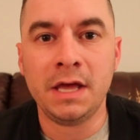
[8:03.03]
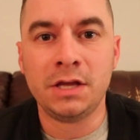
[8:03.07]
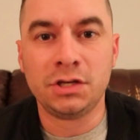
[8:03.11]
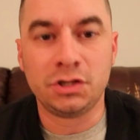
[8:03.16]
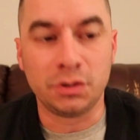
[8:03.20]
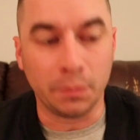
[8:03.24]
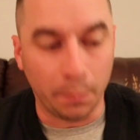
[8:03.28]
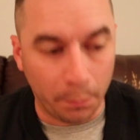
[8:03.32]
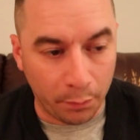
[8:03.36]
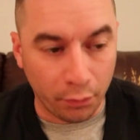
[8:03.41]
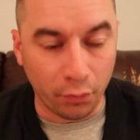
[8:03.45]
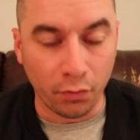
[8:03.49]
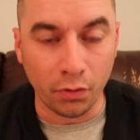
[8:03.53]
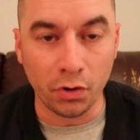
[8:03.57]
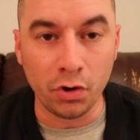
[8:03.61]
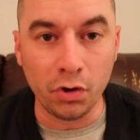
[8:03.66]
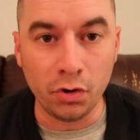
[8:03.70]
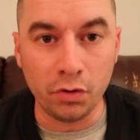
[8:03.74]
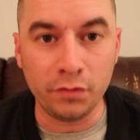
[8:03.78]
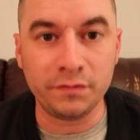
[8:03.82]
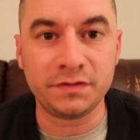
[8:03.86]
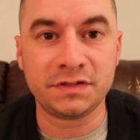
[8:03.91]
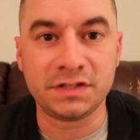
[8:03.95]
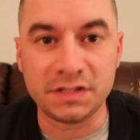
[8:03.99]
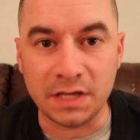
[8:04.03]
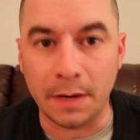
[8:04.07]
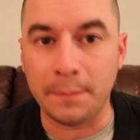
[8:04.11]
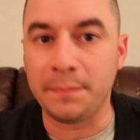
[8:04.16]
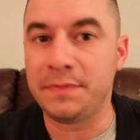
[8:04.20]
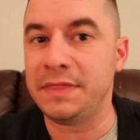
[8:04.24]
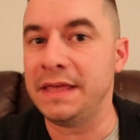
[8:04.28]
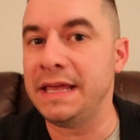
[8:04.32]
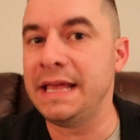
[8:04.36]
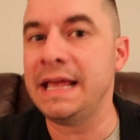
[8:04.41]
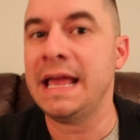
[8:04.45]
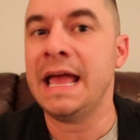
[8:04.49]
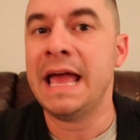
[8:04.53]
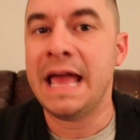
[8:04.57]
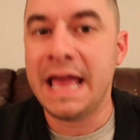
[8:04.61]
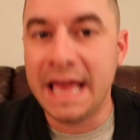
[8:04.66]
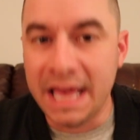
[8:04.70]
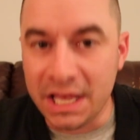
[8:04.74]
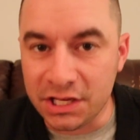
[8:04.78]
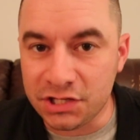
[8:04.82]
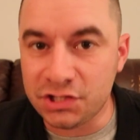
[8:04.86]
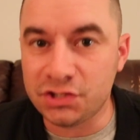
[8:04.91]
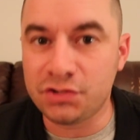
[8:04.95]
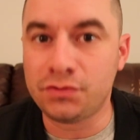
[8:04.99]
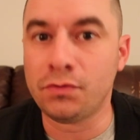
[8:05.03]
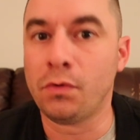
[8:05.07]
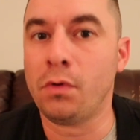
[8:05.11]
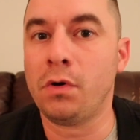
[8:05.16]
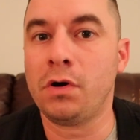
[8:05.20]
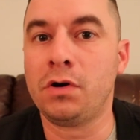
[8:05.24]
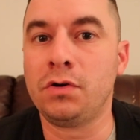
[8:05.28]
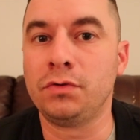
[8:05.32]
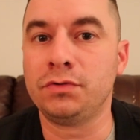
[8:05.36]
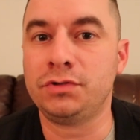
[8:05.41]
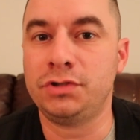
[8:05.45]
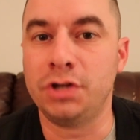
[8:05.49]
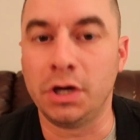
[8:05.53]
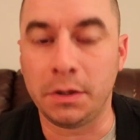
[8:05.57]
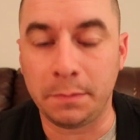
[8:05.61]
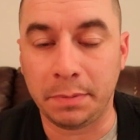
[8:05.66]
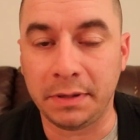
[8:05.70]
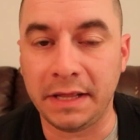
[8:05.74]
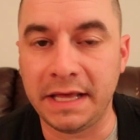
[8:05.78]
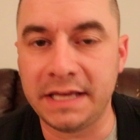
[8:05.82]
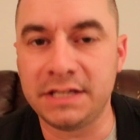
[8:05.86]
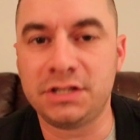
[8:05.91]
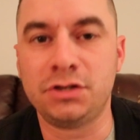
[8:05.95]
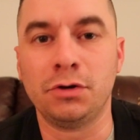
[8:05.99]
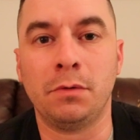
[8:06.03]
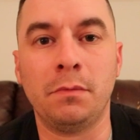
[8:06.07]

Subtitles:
to prove something historical took place.